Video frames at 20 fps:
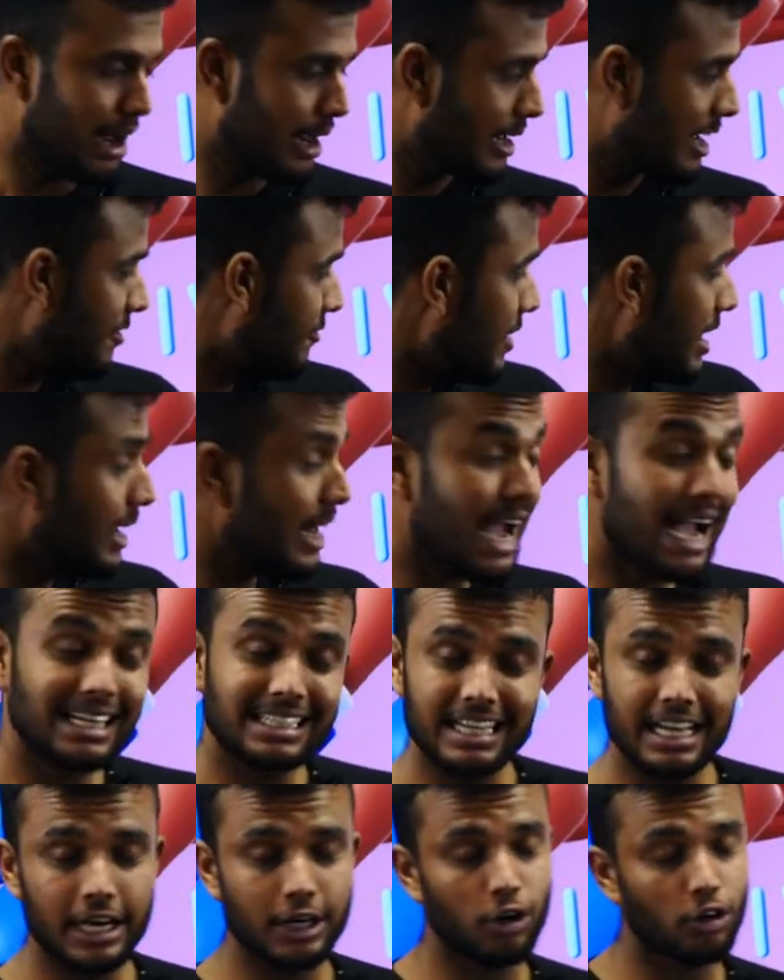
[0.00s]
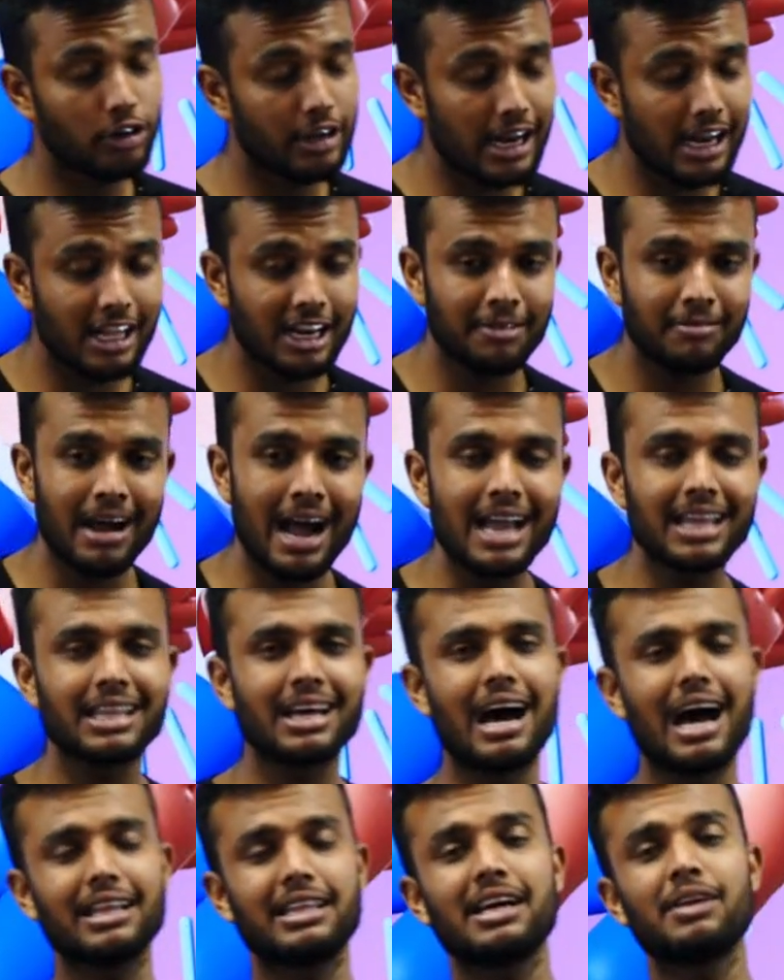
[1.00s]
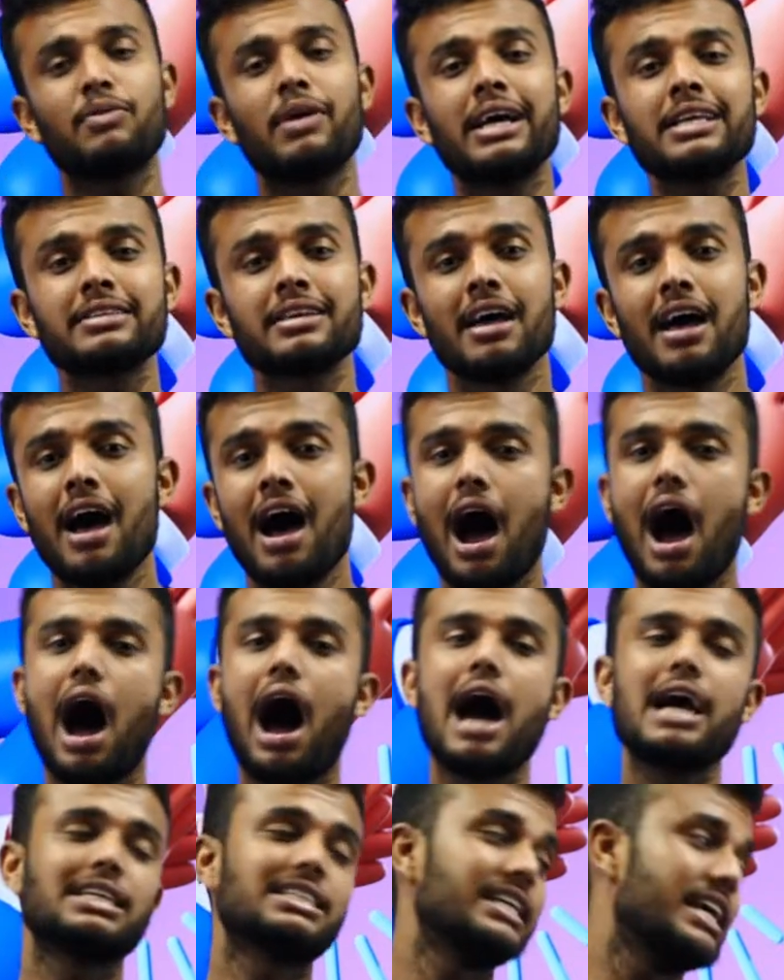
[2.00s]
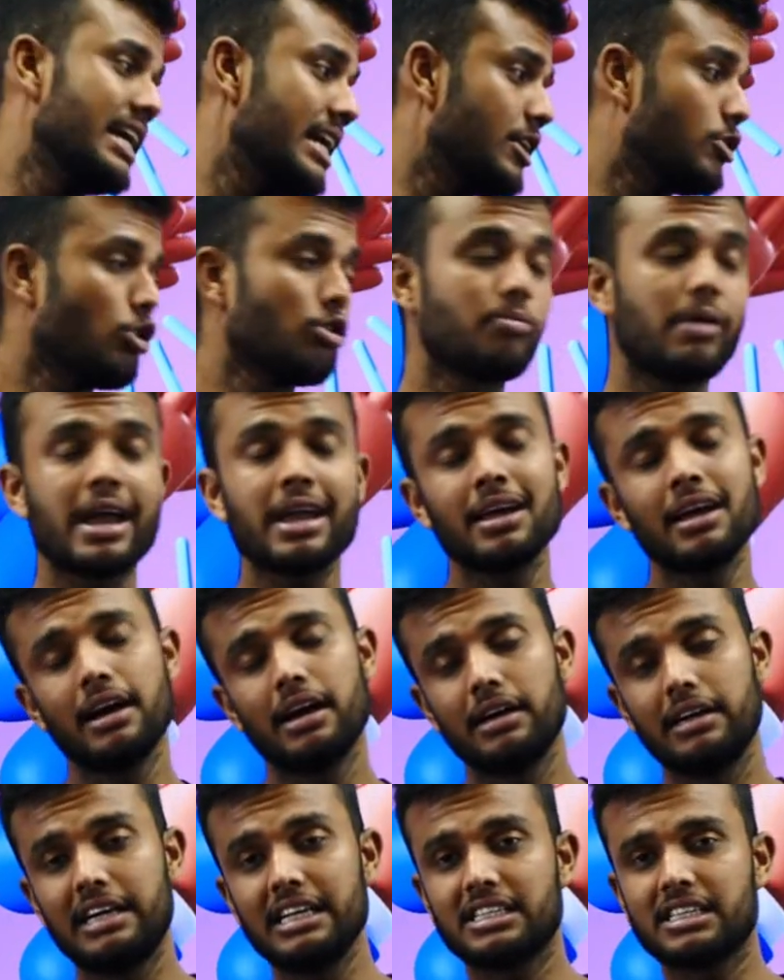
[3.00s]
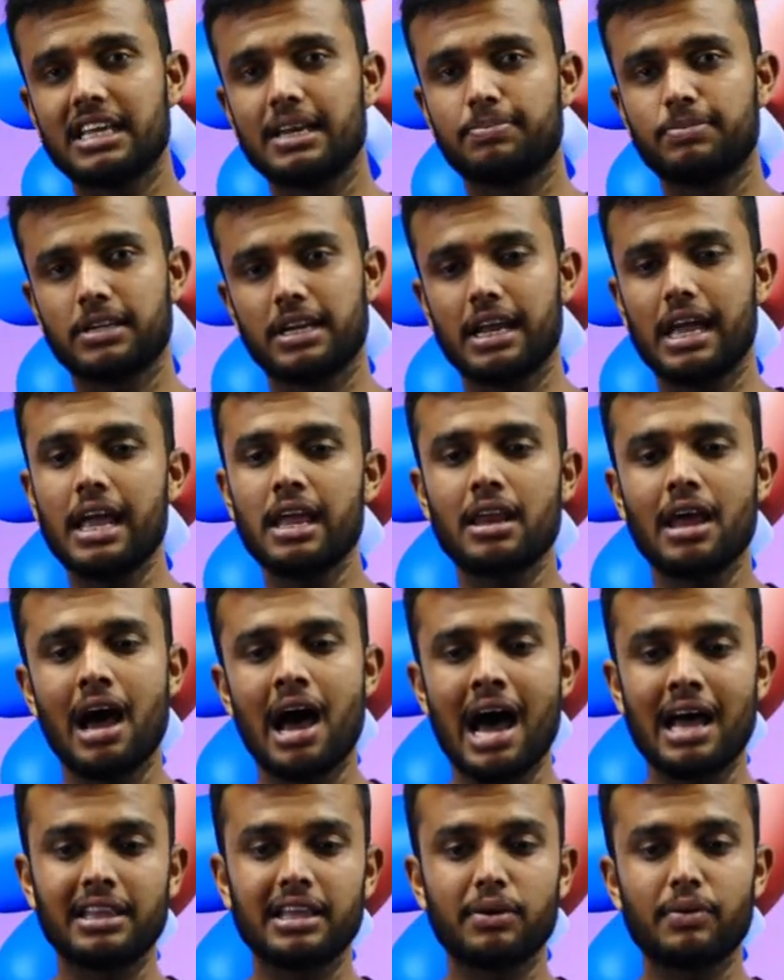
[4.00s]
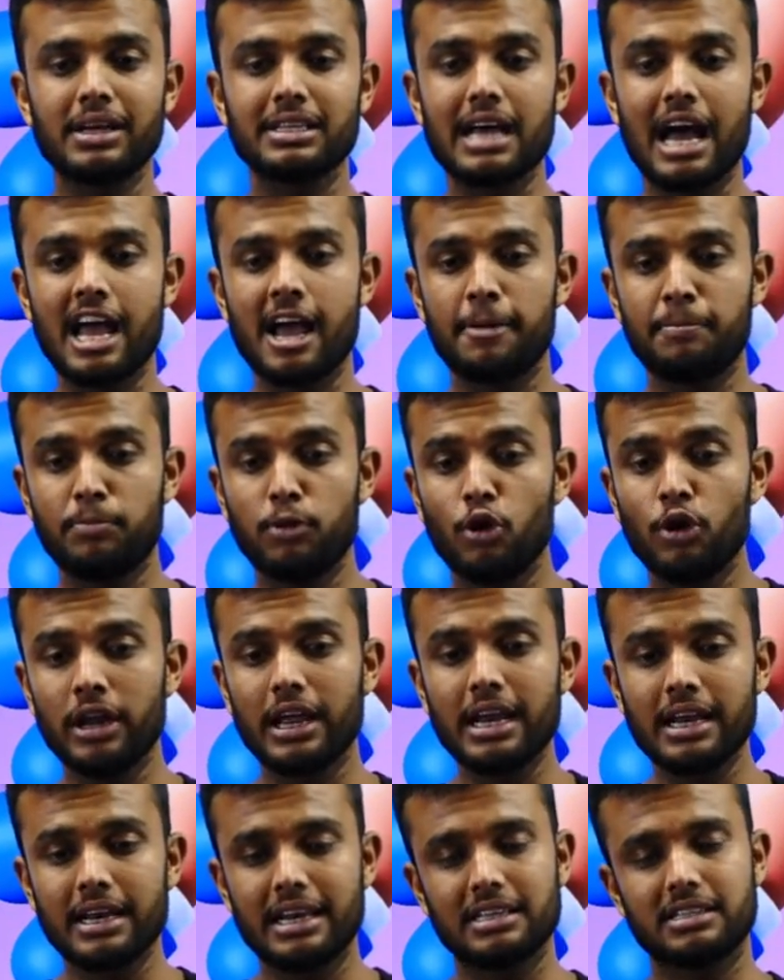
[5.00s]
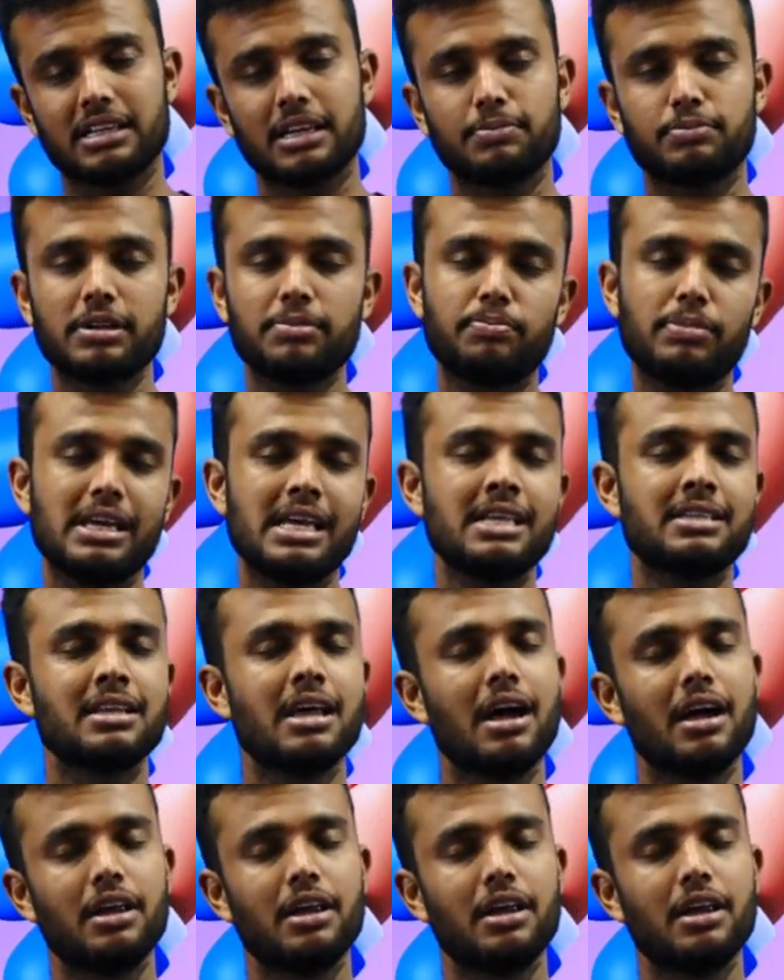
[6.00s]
Definitely, I share it on Telegram. Either otherwise, I share it on my description. In otherwise, I upload in description. Please